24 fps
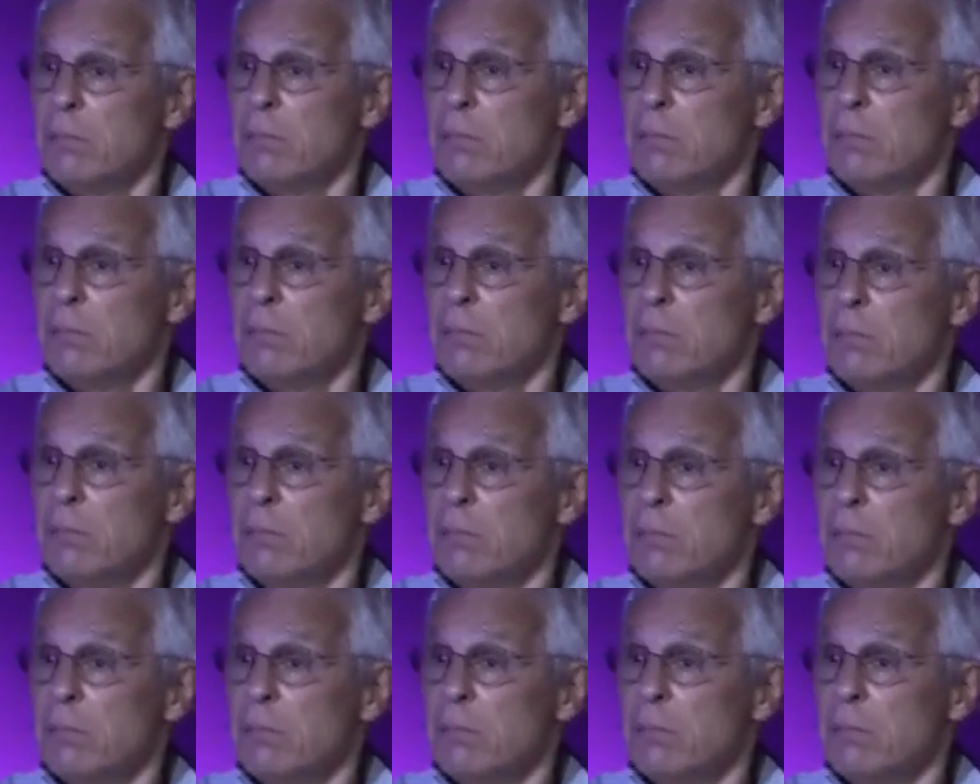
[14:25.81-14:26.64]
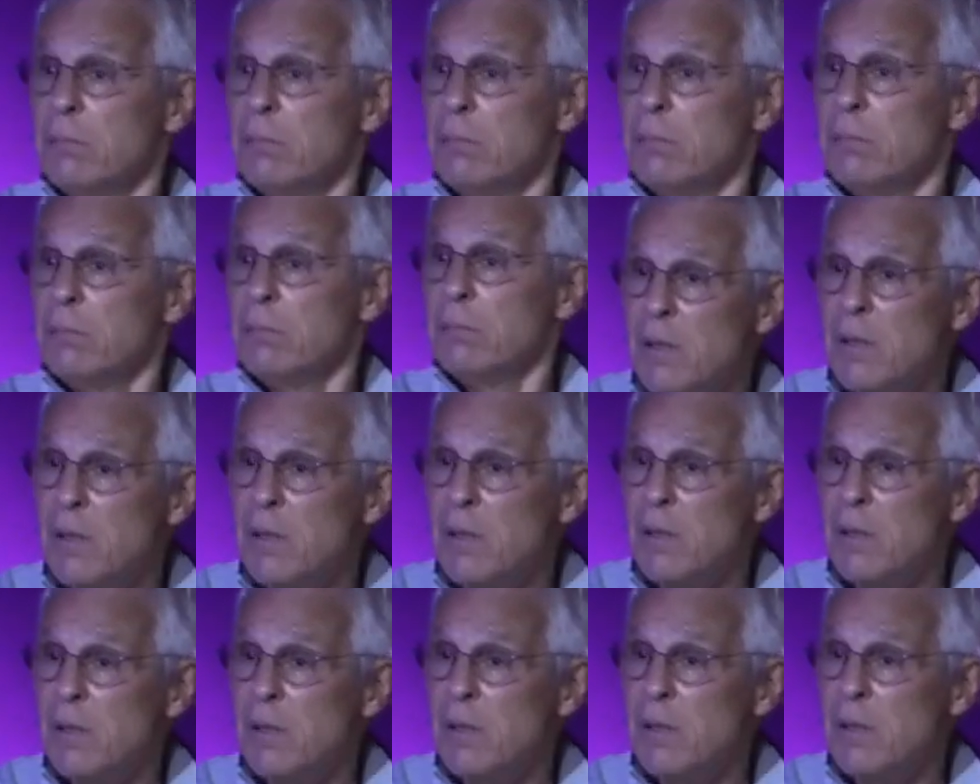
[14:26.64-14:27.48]
like COVID,
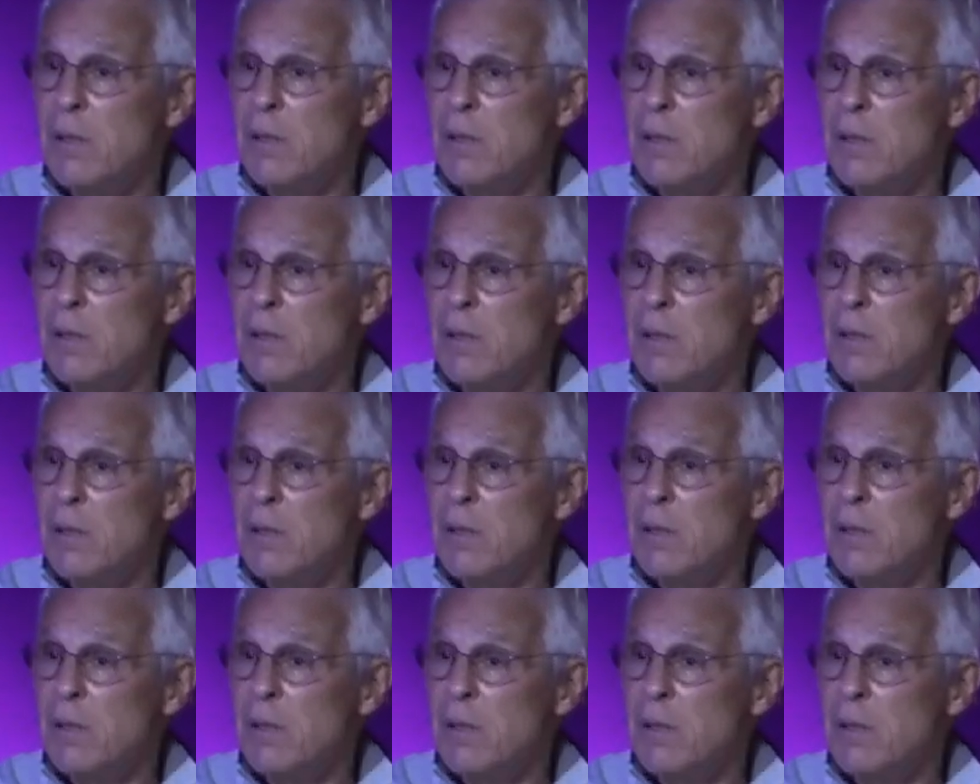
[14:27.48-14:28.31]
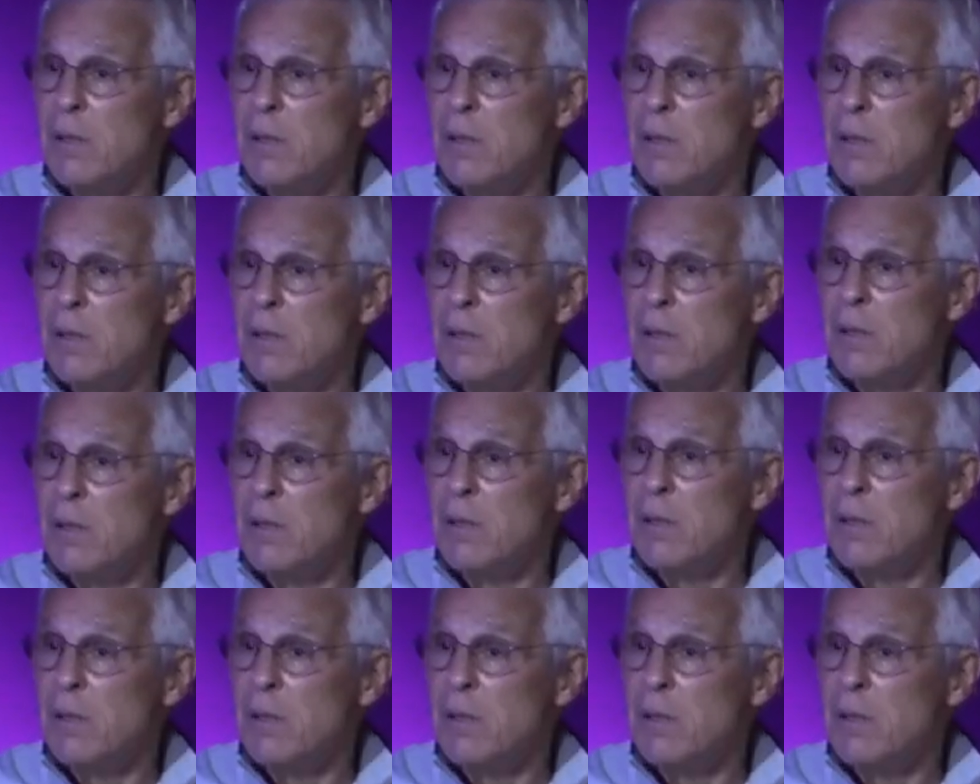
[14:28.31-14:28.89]
we forget who He